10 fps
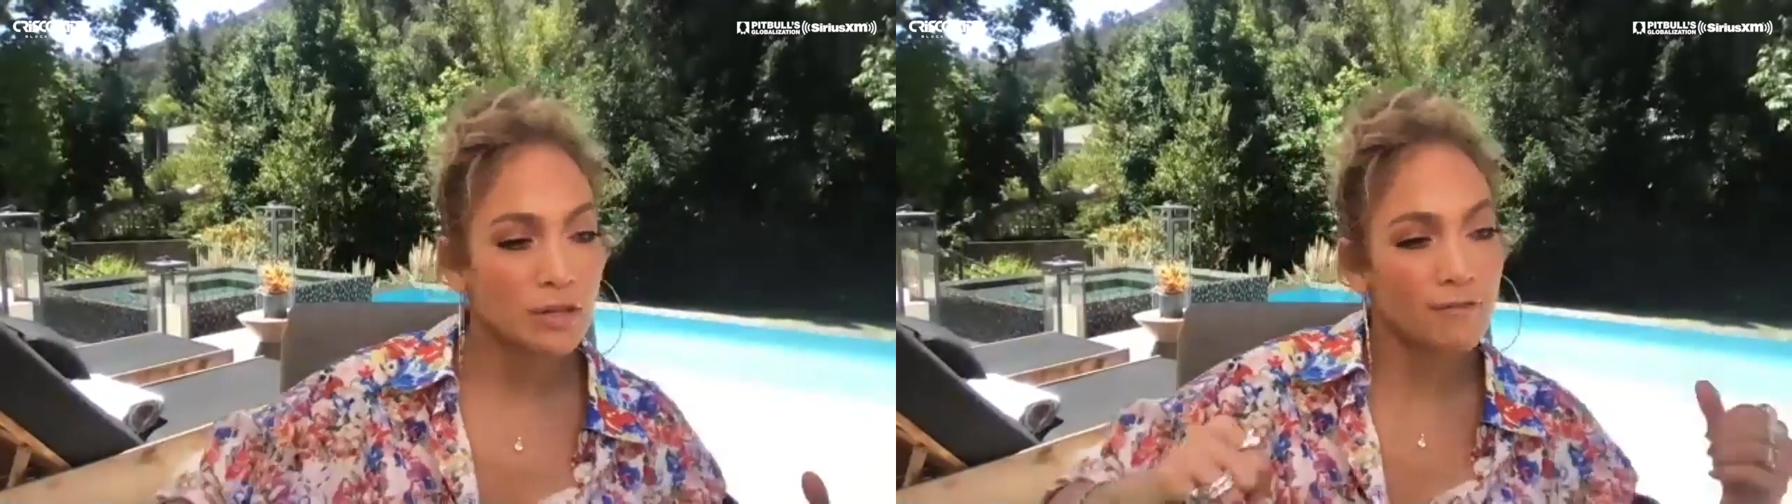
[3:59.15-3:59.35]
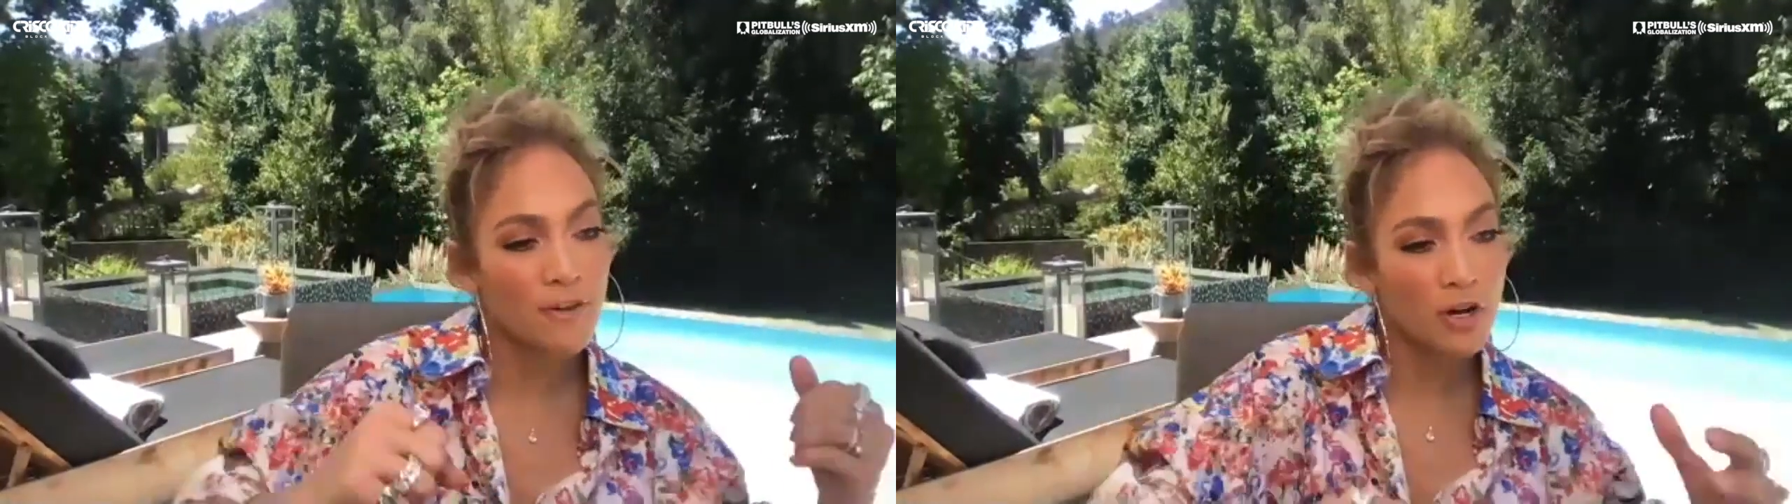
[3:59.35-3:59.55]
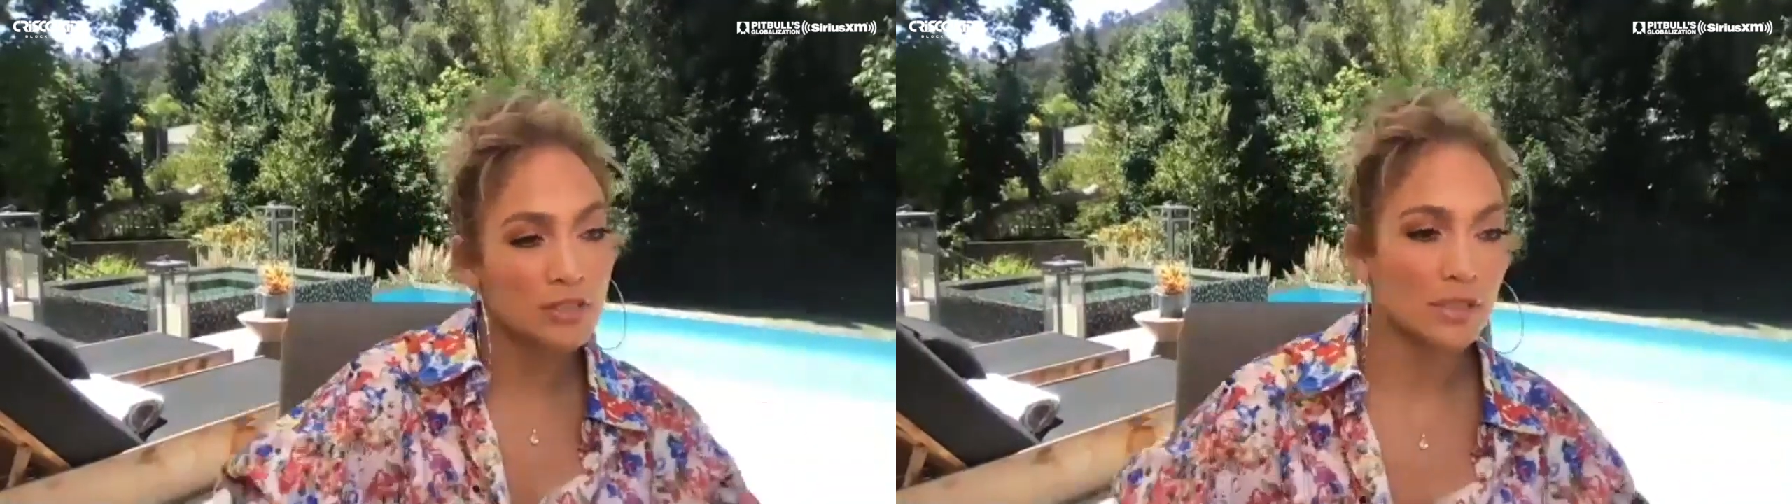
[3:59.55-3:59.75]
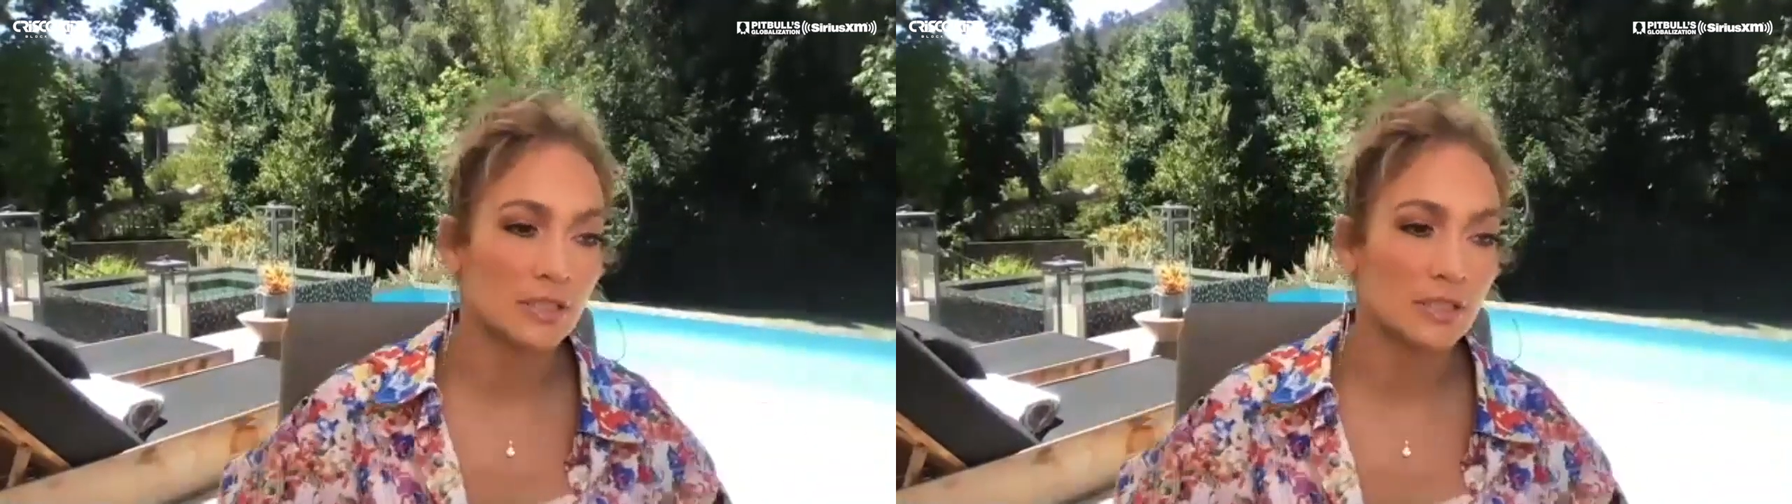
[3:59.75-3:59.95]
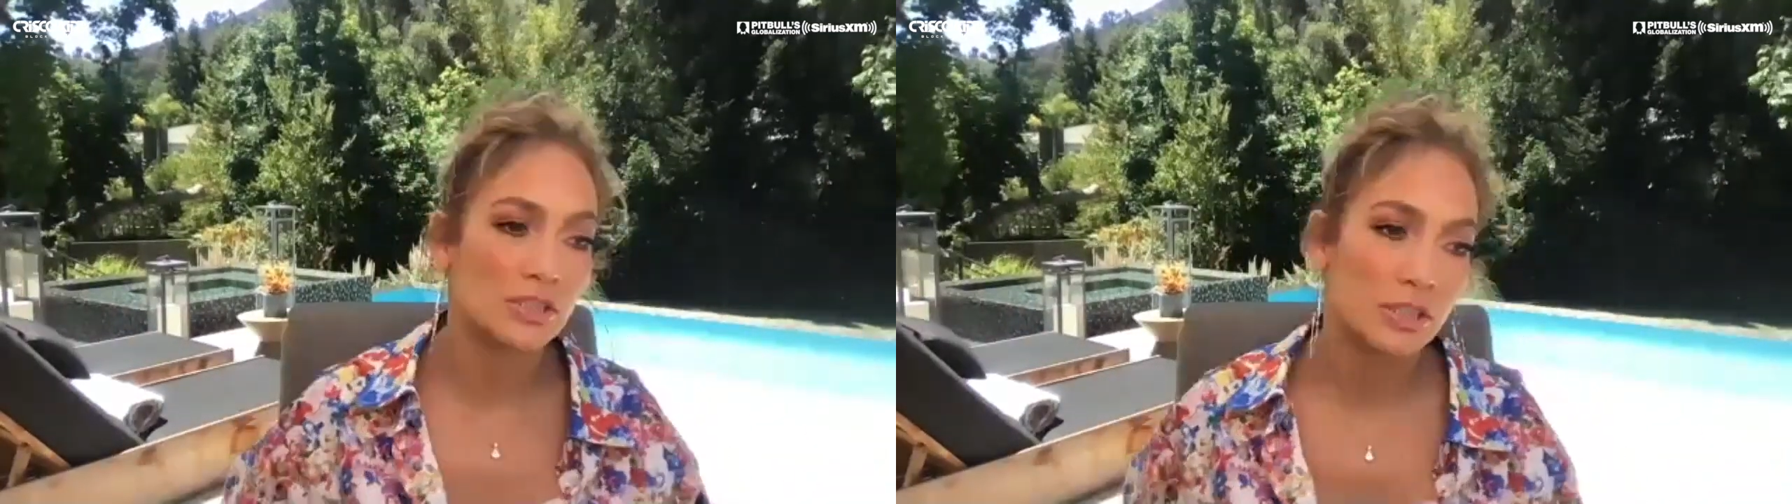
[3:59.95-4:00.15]
the funk
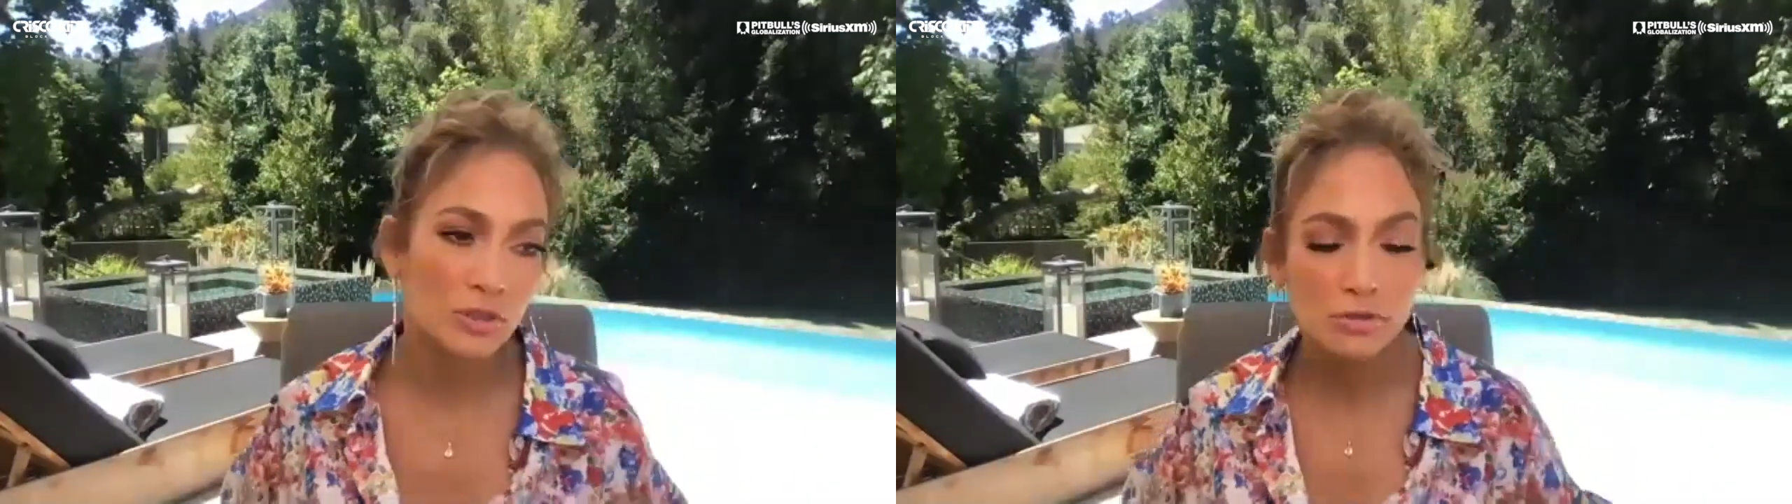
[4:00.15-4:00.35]
section and we